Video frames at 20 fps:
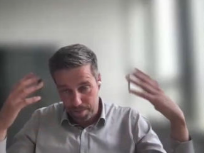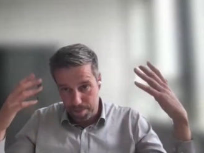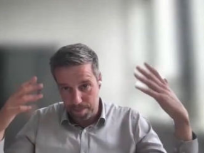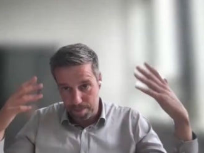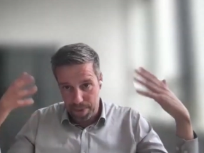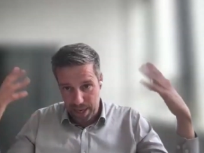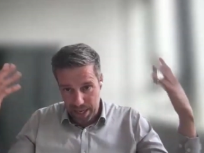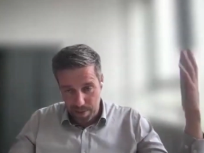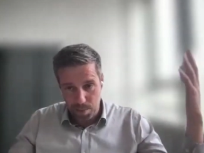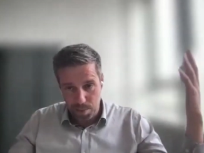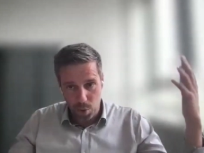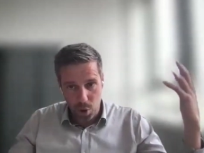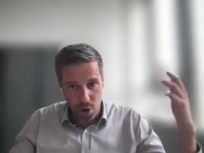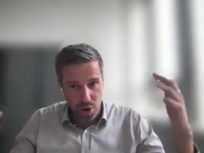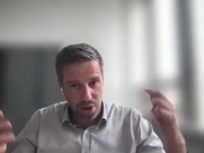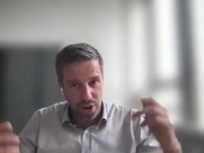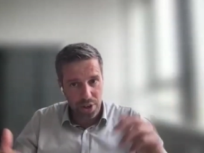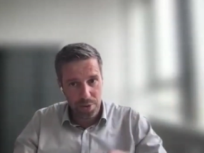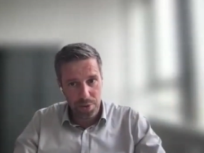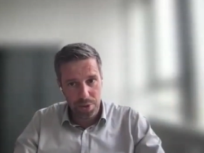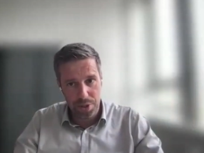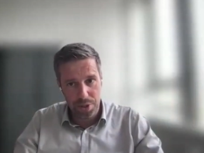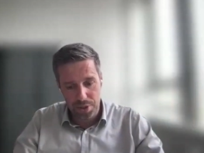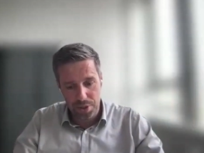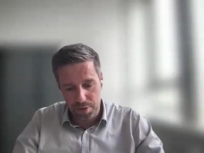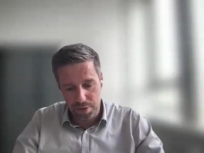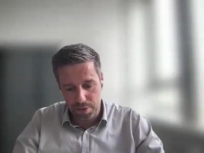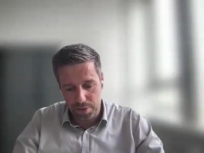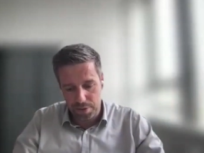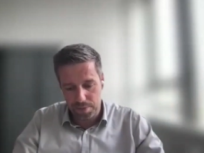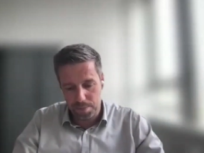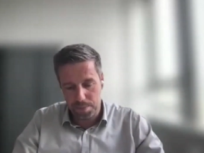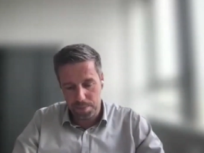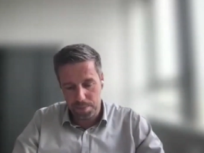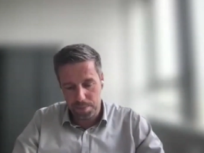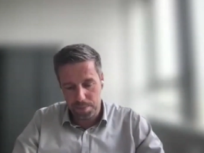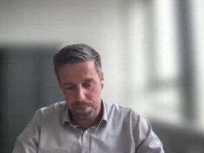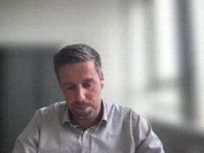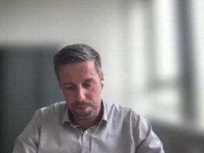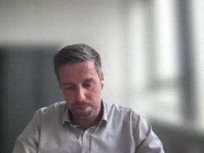many more hundreds of
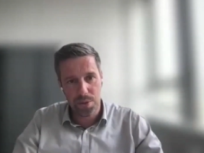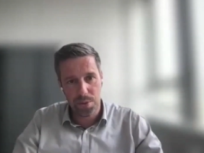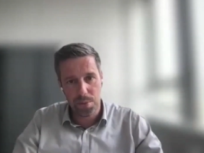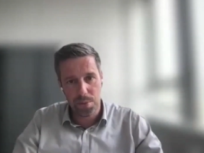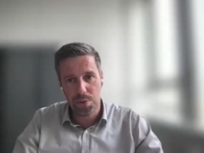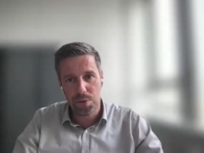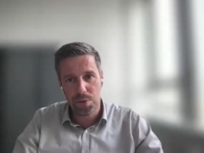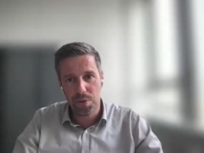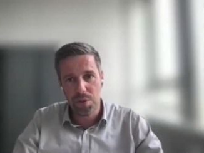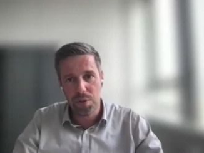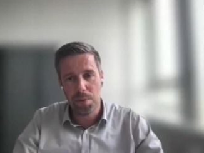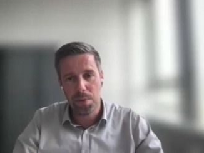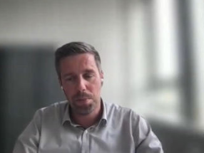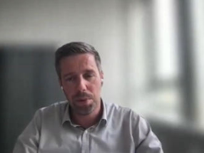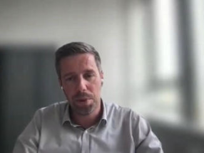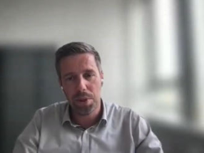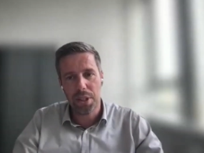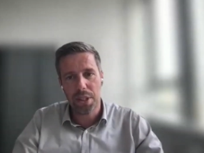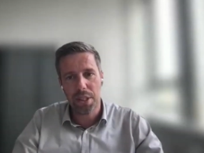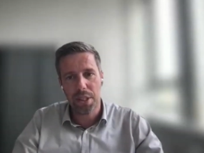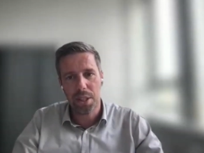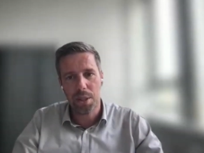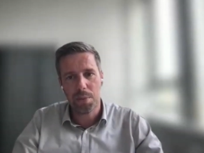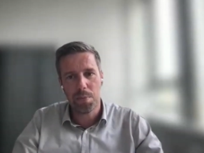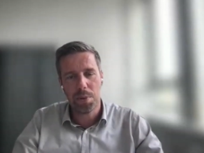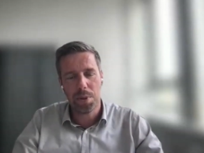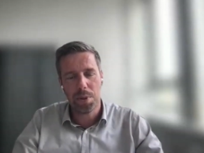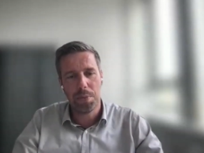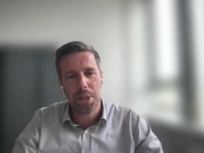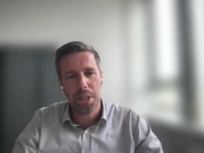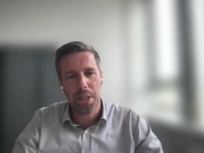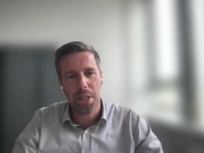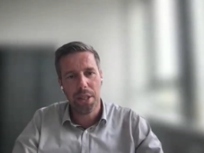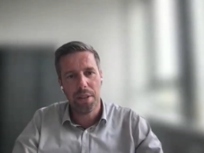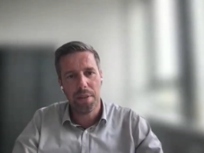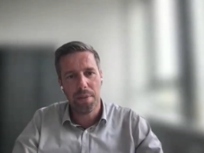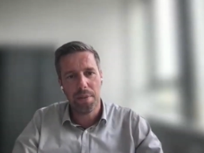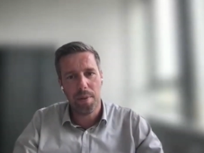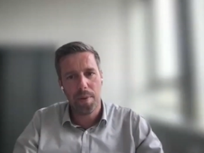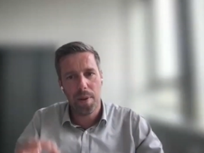players to prove your point, it's probably
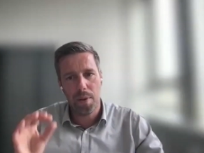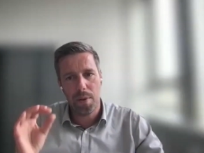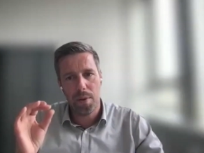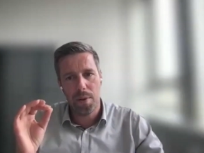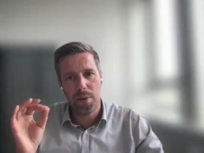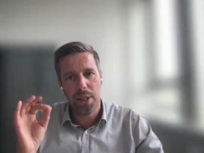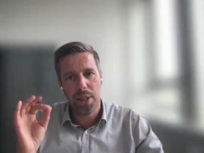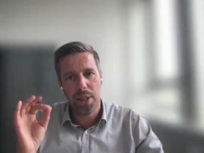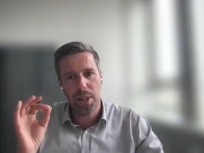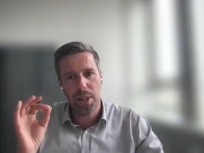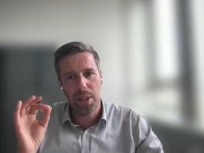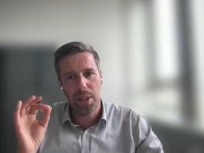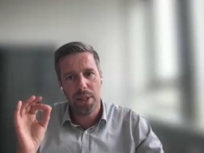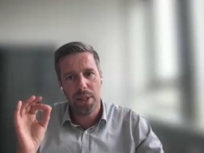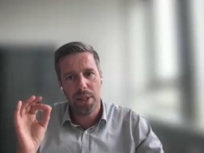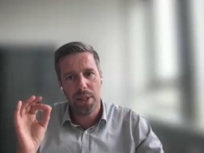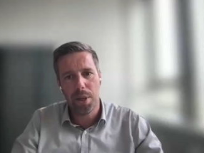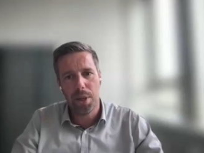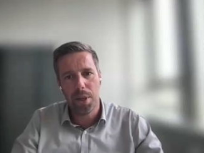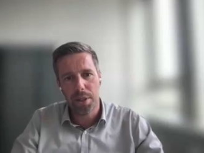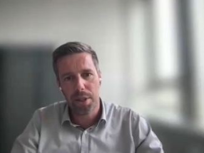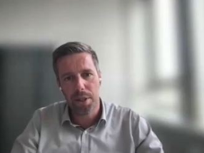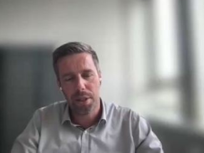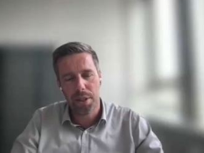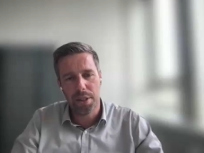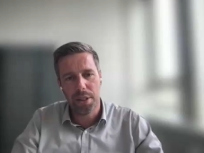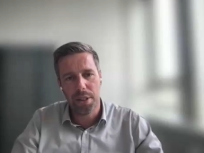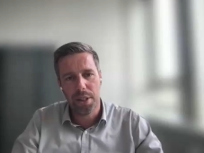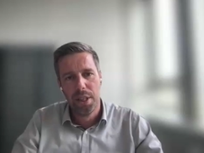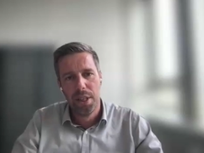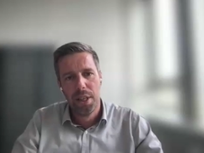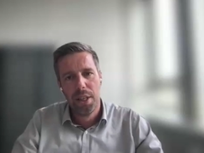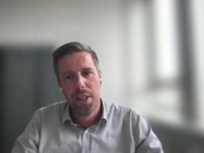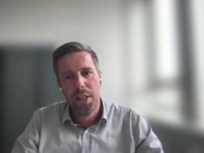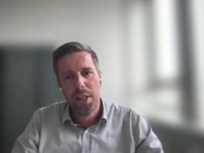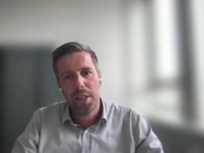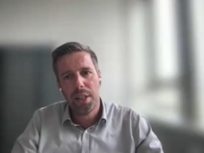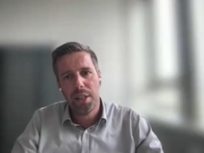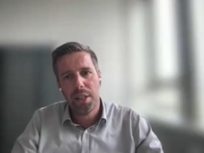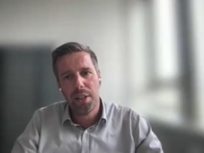only going to be a marginal
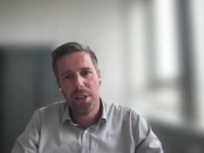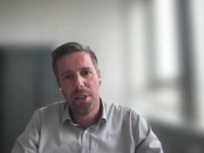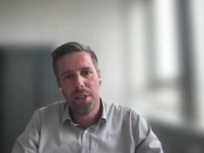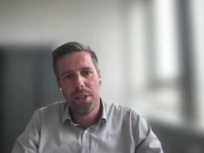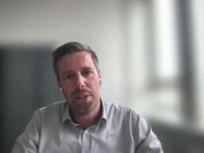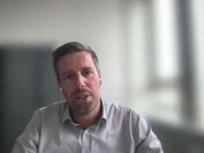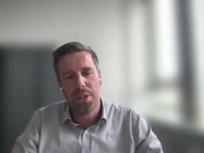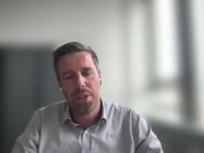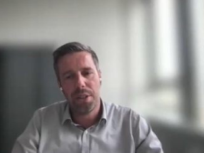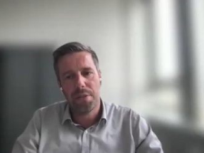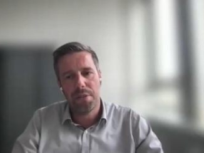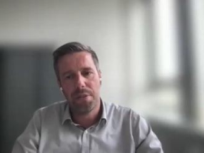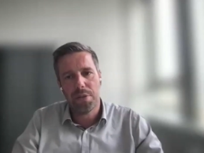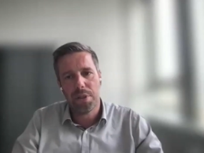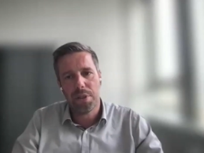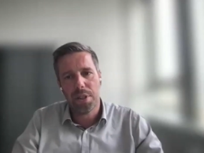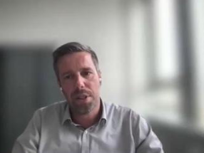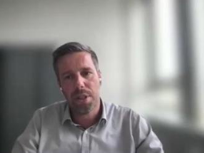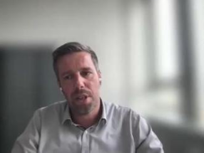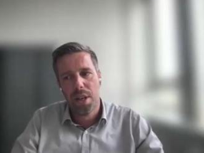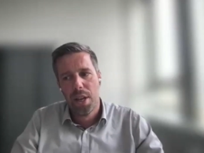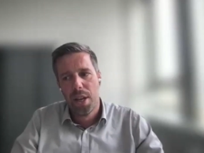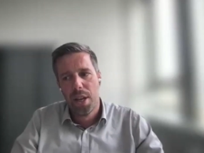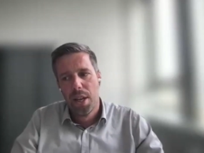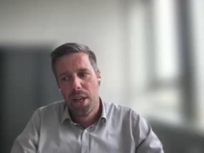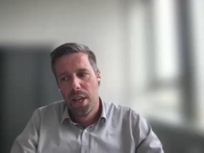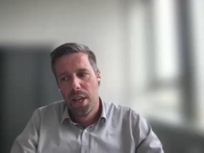difference.